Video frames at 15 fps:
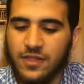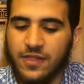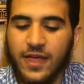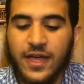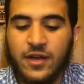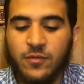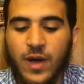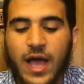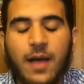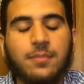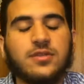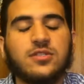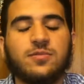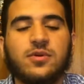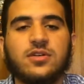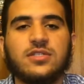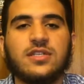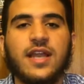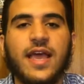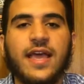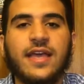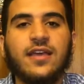Then what happens to
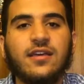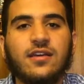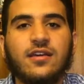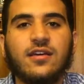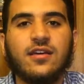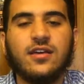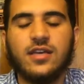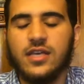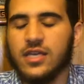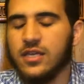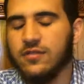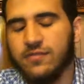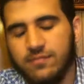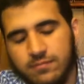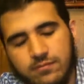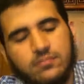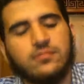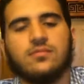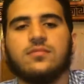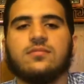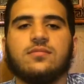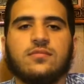person A? He
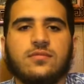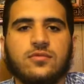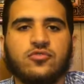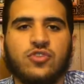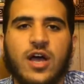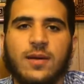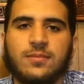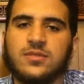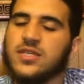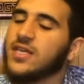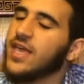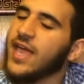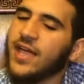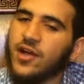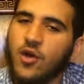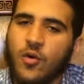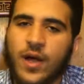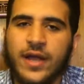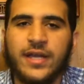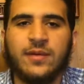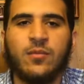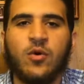drops. He can't go
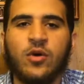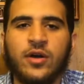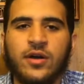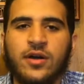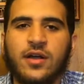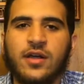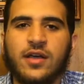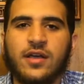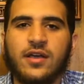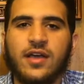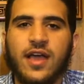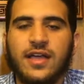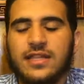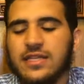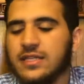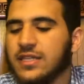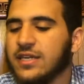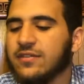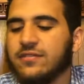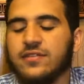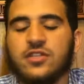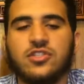anymore, and he
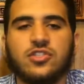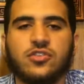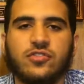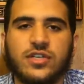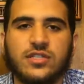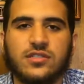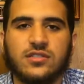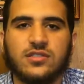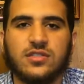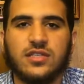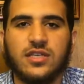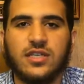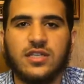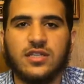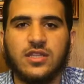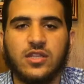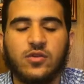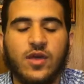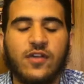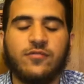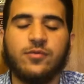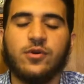didn't finish the race.
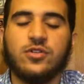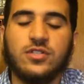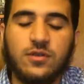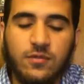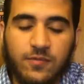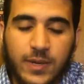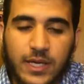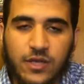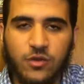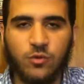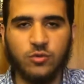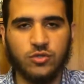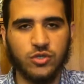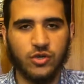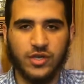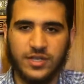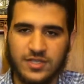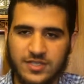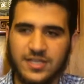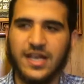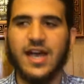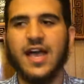Then you have person B, who took
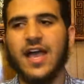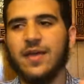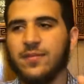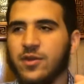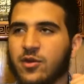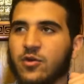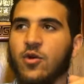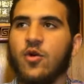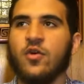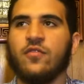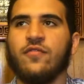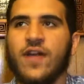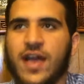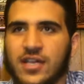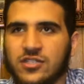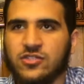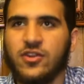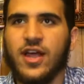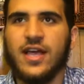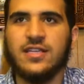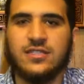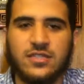his time, you know, going
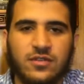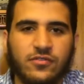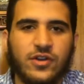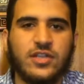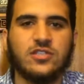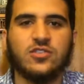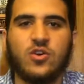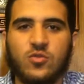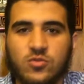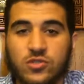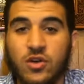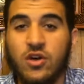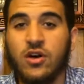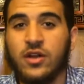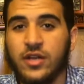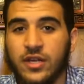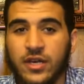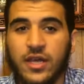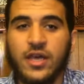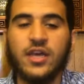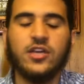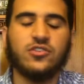faster as the race goes on
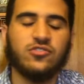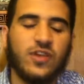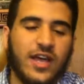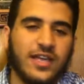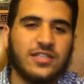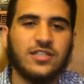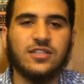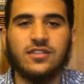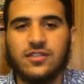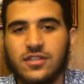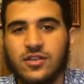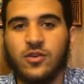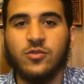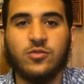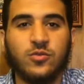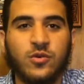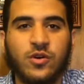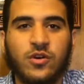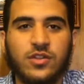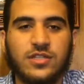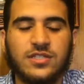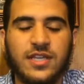and trying to, you know,
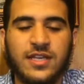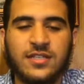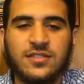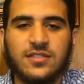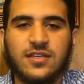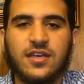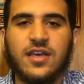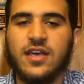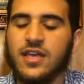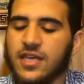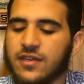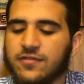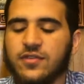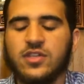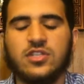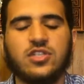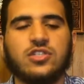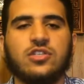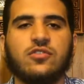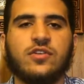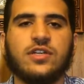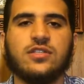doing all these things. He
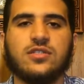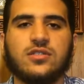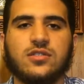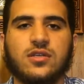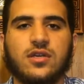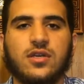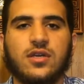finishes the race.